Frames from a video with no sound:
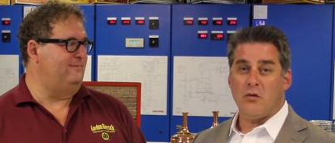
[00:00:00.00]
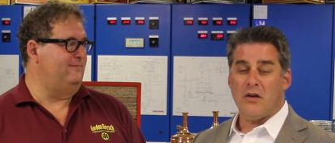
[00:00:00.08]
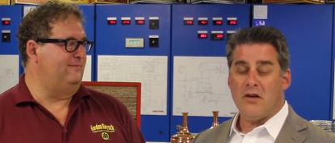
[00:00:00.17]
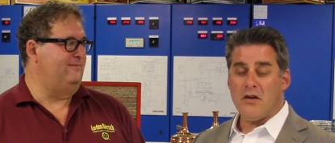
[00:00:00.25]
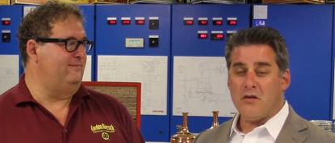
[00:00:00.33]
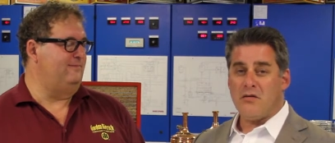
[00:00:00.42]

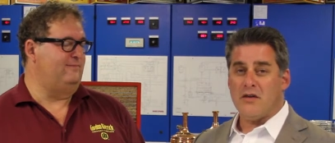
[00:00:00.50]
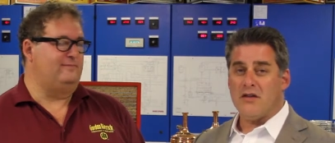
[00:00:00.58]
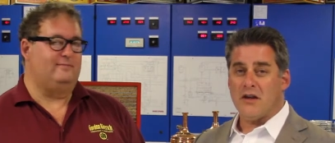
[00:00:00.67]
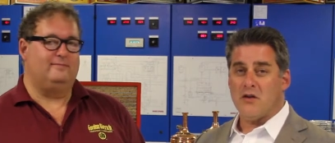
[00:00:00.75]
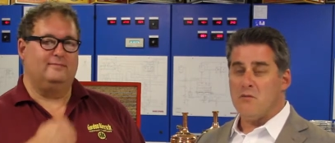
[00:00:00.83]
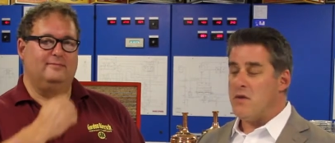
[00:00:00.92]
Speaker 1: another
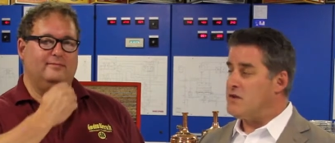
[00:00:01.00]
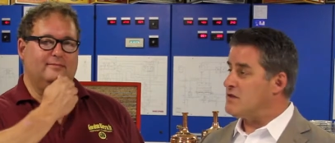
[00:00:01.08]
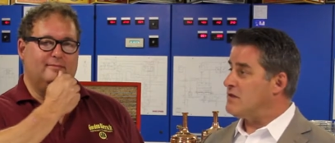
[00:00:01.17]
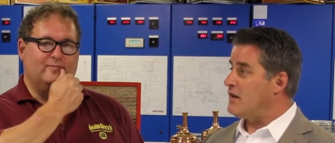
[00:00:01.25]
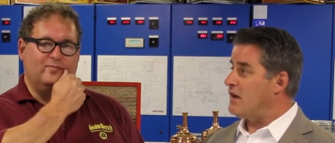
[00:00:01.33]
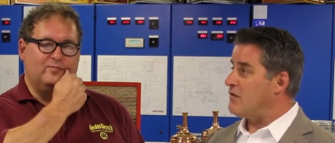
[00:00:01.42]
thing that you
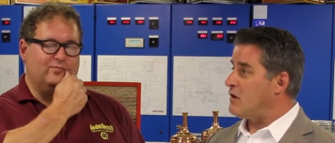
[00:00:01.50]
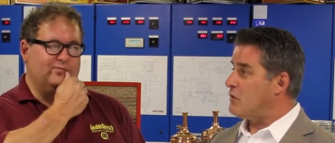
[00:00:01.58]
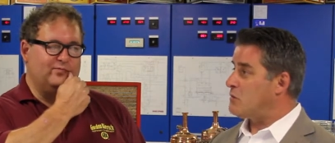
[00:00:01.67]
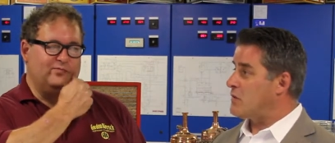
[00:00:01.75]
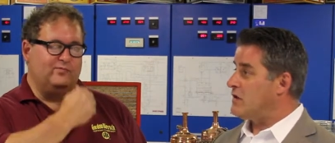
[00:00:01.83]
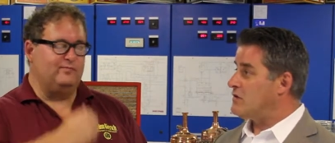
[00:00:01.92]
mentioned that I thought
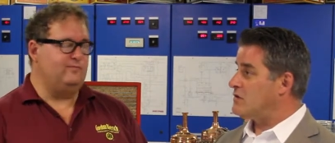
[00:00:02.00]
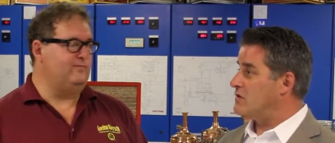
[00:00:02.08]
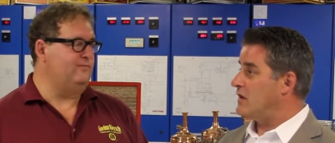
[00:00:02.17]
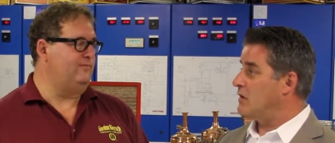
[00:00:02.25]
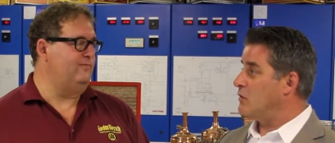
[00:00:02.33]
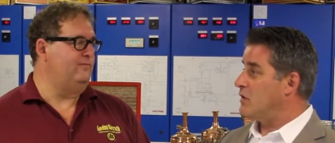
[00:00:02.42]
was pretty
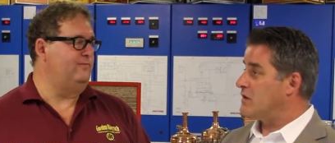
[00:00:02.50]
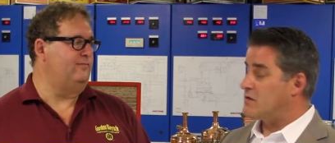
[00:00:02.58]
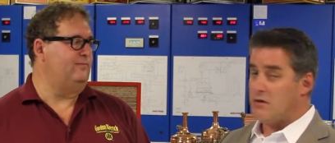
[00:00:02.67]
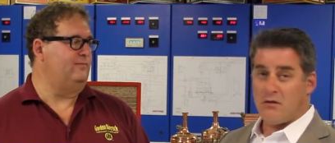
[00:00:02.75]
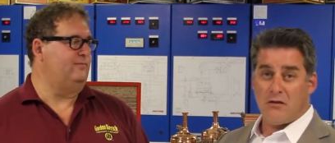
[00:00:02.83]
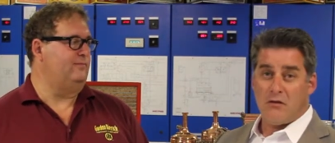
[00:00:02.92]
interesting
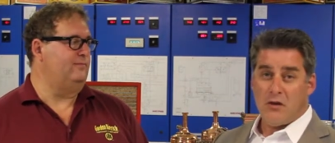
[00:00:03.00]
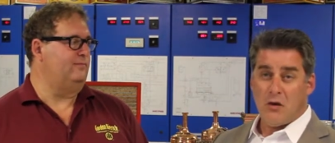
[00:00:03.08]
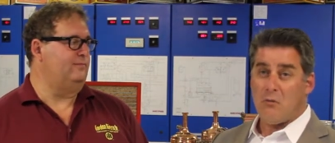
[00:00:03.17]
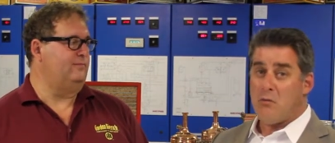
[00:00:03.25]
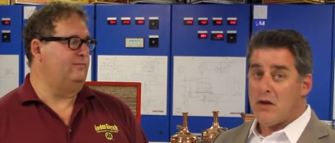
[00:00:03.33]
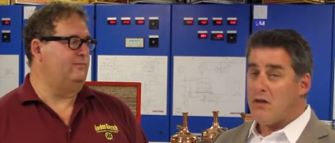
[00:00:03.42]
was, you
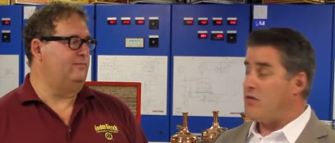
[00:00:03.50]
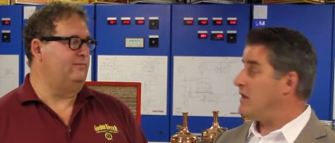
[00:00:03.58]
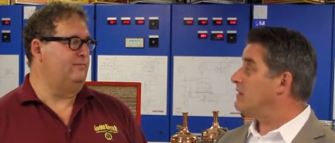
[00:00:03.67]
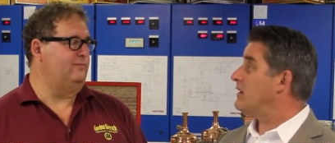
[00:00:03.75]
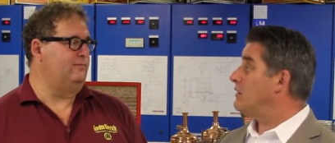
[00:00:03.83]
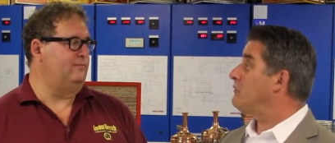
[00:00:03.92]
know, big
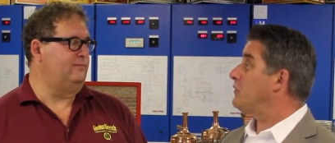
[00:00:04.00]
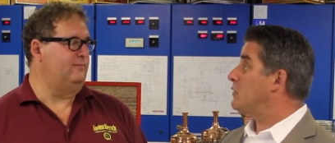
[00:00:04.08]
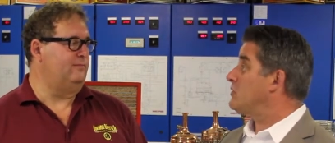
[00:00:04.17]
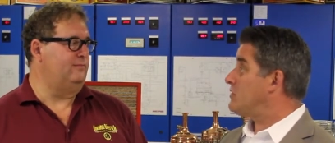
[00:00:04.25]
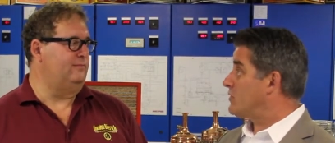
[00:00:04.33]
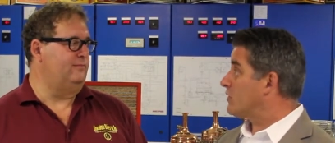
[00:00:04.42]
things that
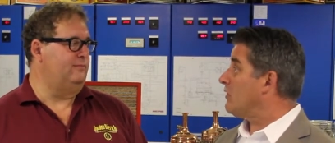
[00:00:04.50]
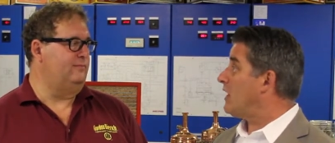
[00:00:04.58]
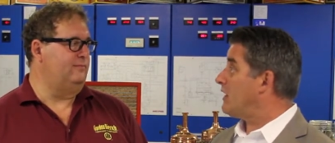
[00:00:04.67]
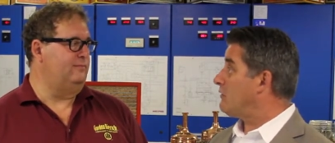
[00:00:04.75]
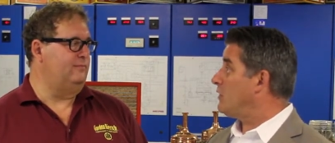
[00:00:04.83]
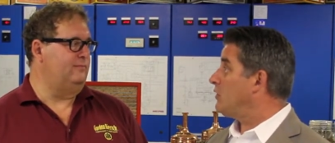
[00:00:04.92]
influenced your
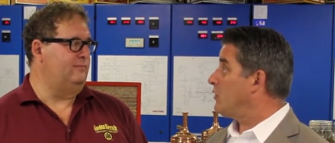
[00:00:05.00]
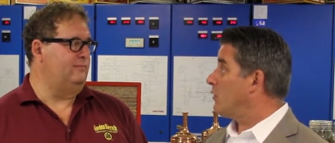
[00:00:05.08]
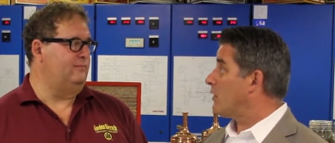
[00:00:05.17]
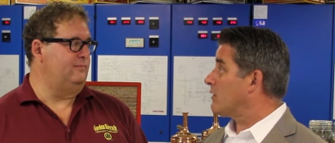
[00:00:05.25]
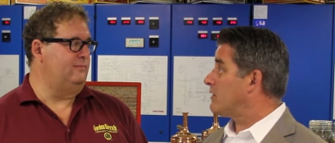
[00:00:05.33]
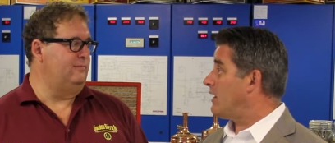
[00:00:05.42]
life and who
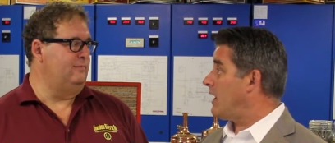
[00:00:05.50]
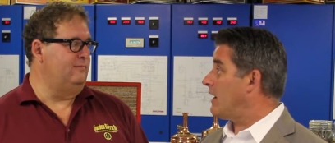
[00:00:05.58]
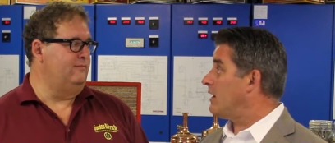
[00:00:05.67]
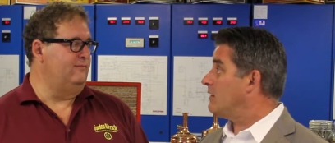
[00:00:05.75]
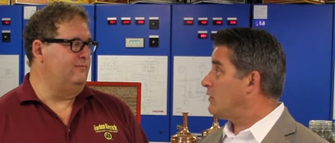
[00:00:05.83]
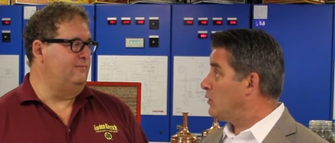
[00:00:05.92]
you are
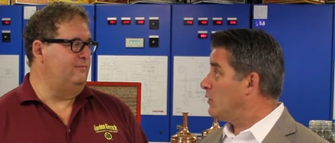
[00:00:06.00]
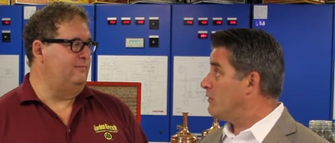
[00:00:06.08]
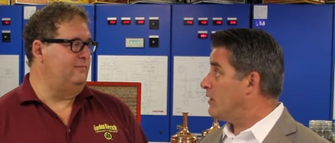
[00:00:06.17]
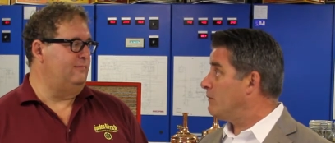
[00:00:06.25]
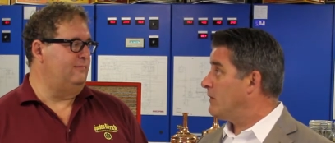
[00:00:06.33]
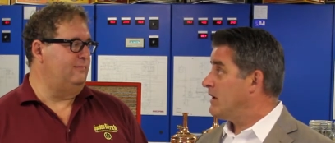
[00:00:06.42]
today. And two
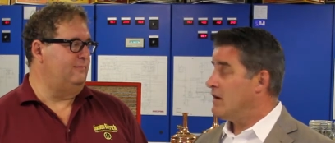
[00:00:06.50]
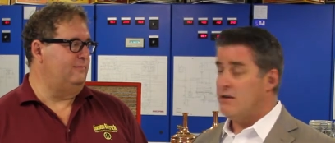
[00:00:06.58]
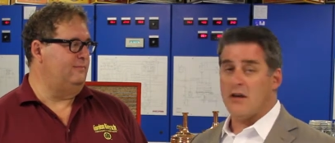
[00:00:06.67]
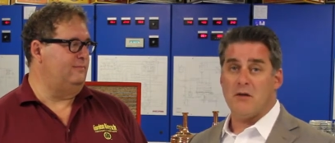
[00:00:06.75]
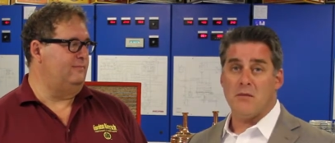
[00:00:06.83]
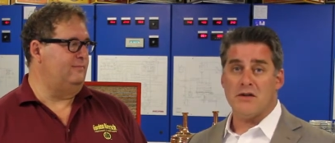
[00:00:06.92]
of them
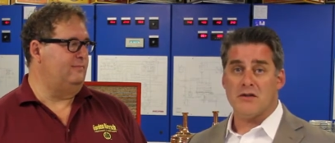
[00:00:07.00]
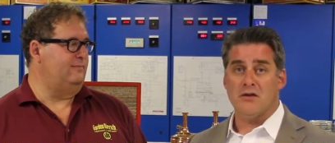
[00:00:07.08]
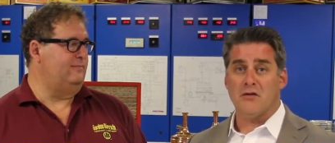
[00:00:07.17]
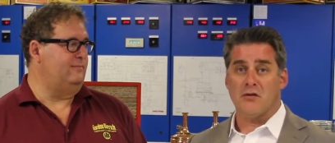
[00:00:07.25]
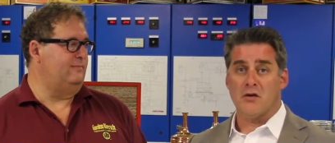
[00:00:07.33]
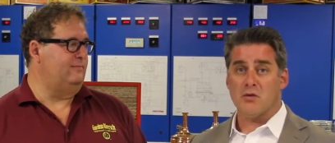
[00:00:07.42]
that you
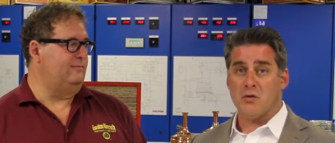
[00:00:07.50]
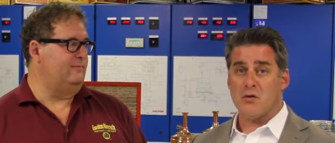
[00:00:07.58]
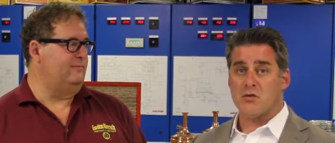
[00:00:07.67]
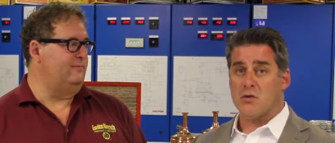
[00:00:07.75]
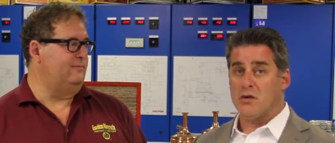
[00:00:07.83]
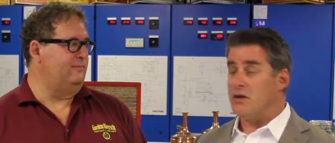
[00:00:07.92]
mentioned. The first
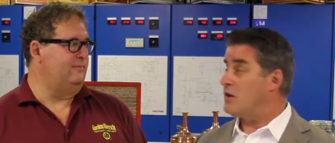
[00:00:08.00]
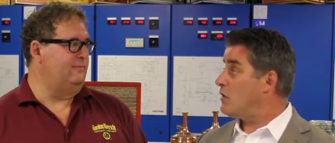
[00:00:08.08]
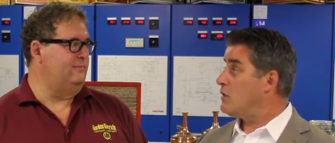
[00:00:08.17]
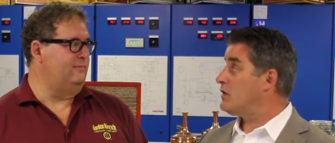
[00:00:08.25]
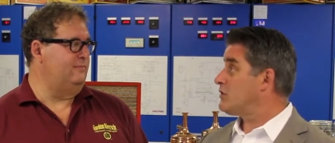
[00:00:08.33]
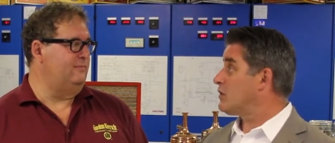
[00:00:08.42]
one was really
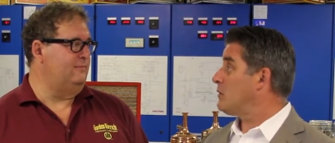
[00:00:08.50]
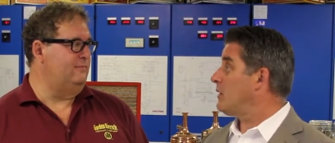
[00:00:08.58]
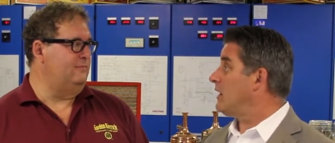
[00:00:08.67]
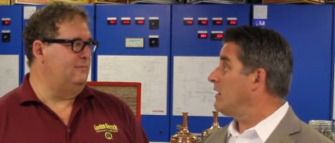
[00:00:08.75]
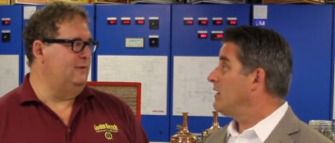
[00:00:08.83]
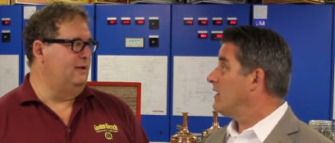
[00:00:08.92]
going to
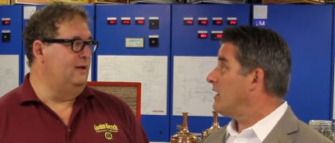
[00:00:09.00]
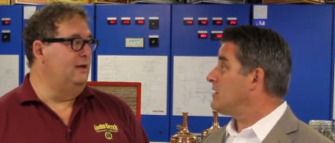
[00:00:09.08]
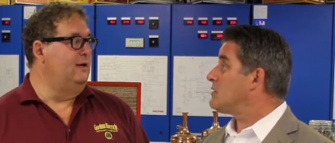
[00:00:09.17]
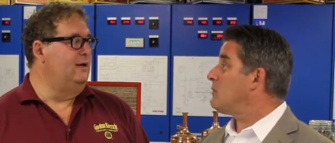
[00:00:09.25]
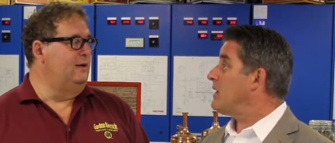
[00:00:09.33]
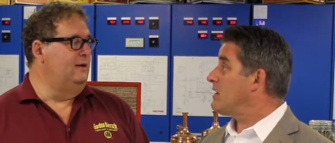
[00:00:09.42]
Germany
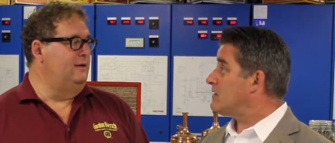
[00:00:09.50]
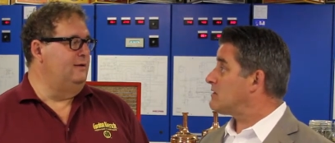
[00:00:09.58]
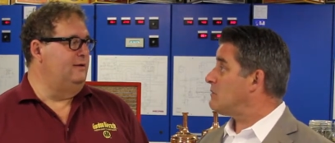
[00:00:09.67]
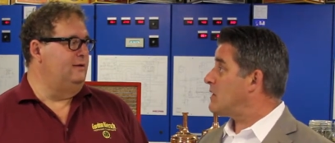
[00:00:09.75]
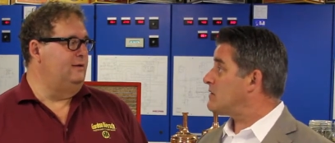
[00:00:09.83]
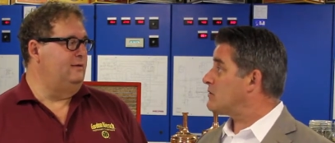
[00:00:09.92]
and spending a
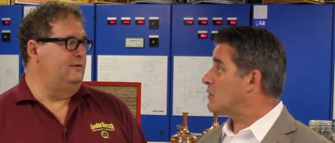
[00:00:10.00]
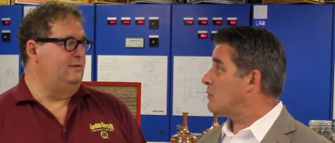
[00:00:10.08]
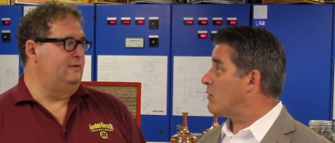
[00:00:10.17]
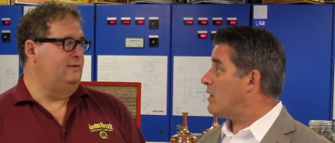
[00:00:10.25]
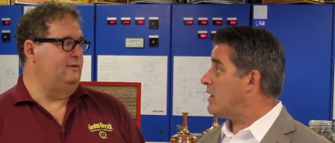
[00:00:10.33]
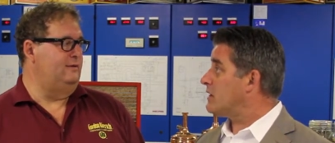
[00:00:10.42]
semester
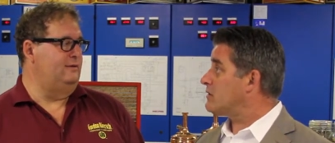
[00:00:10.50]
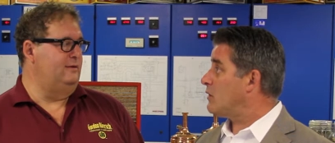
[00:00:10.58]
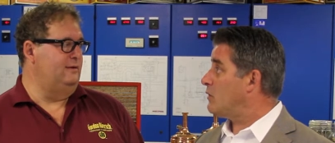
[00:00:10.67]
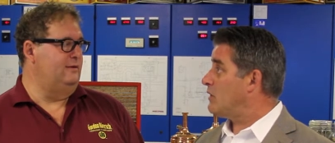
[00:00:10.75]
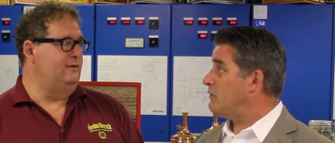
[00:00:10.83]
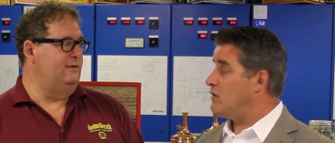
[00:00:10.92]
abroad. So
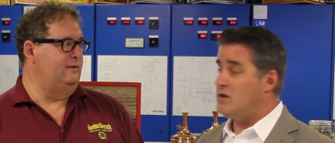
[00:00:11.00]
I wonder if you